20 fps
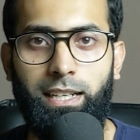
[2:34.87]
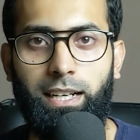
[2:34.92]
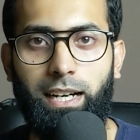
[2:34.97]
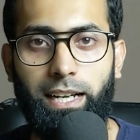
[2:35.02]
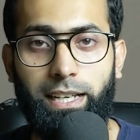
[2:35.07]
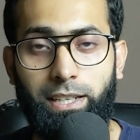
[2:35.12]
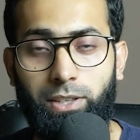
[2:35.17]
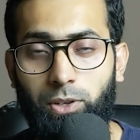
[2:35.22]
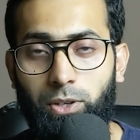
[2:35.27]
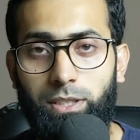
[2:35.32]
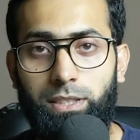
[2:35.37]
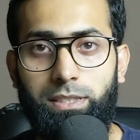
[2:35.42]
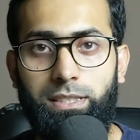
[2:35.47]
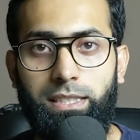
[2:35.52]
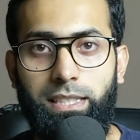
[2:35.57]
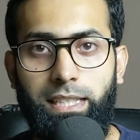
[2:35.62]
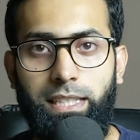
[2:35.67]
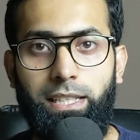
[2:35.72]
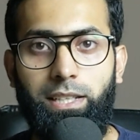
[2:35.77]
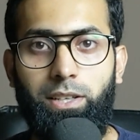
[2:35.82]
I got a
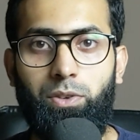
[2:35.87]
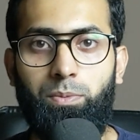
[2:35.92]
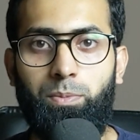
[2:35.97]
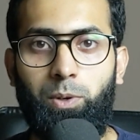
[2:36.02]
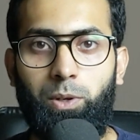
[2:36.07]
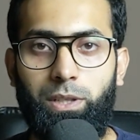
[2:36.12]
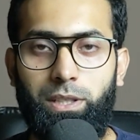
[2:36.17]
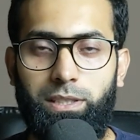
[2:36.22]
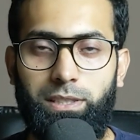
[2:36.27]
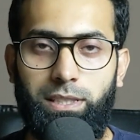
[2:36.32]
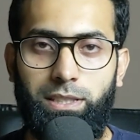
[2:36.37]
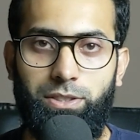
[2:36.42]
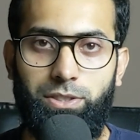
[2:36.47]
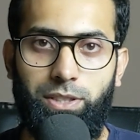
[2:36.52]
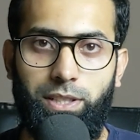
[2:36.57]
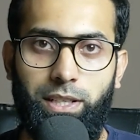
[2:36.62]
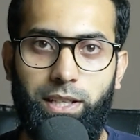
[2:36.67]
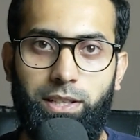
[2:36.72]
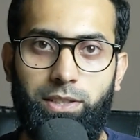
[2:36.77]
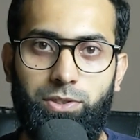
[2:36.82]
senior robotics
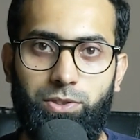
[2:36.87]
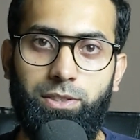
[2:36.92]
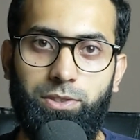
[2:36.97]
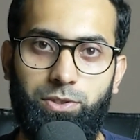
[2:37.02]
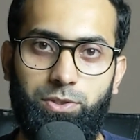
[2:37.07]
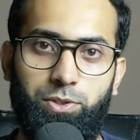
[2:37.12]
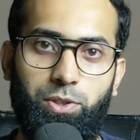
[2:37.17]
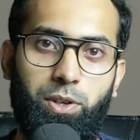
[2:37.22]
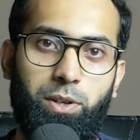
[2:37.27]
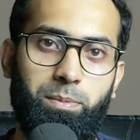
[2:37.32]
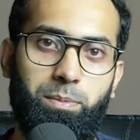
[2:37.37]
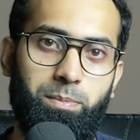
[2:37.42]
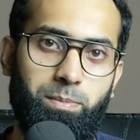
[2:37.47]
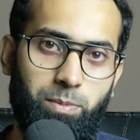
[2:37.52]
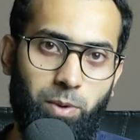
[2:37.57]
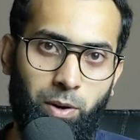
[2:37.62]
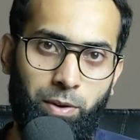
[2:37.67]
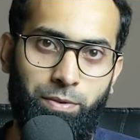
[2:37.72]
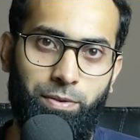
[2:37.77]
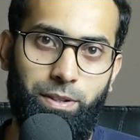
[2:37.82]
engineer job
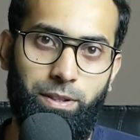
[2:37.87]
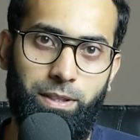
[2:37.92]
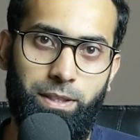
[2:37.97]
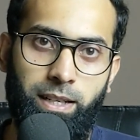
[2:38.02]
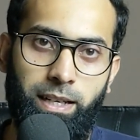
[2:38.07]
offer.